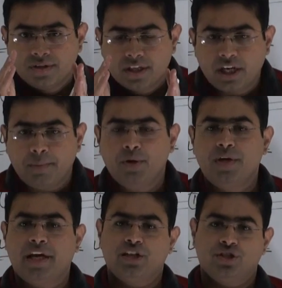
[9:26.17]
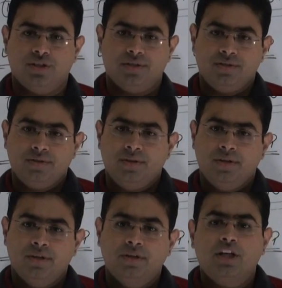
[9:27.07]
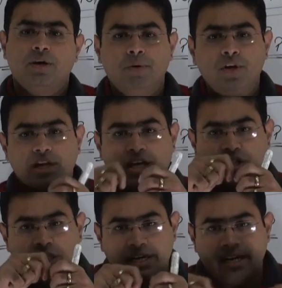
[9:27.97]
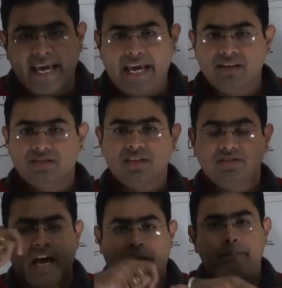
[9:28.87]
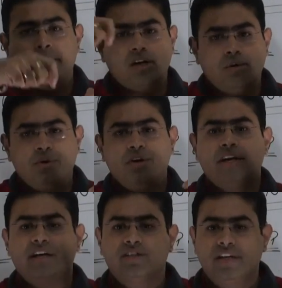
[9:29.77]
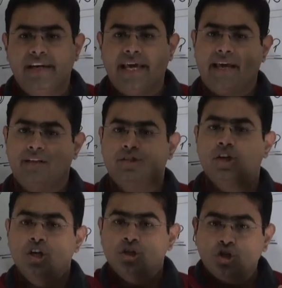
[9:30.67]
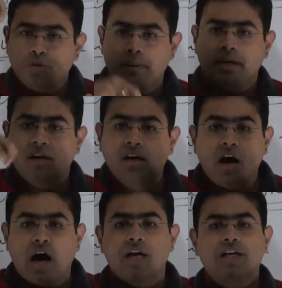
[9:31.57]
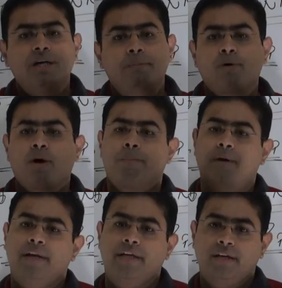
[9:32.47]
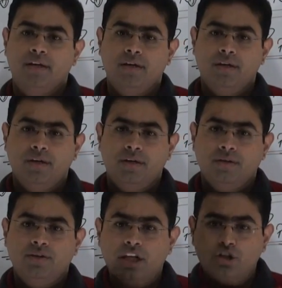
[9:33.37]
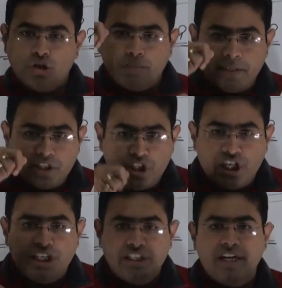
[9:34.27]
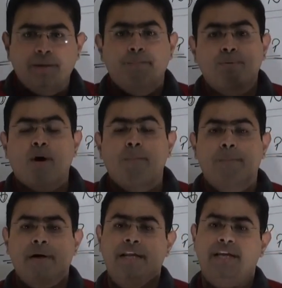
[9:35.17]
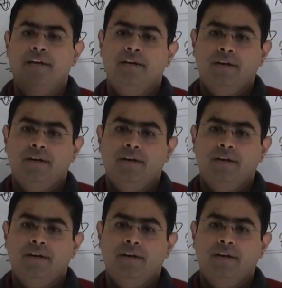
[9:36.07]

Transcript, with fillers: the communication the communication lanes, the cyber communication lanes should be guarded properly. They should be shielded properly.